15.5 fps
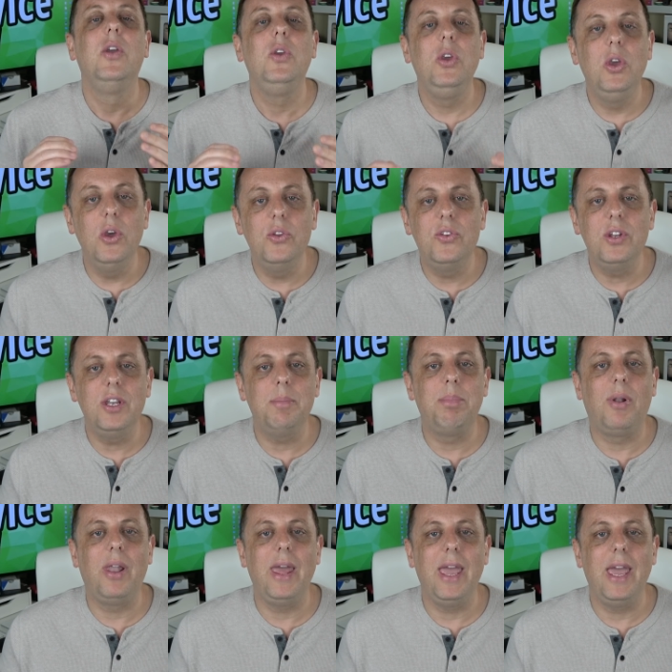Use it to
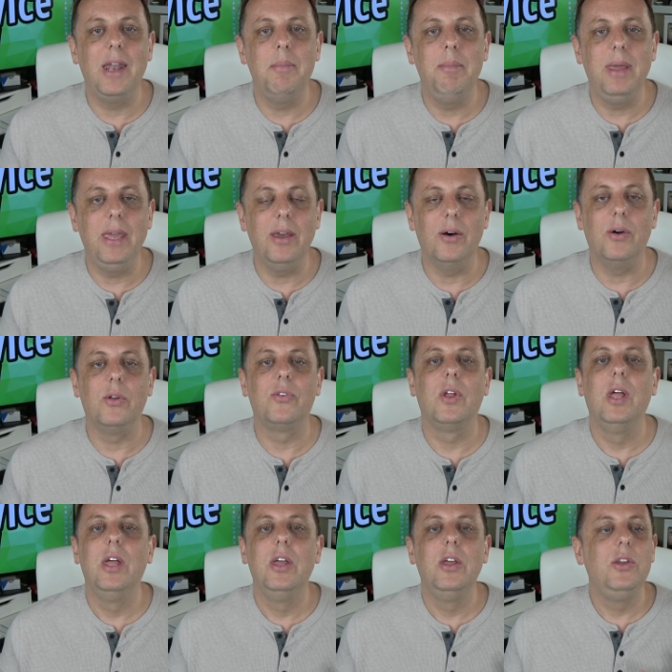plan meals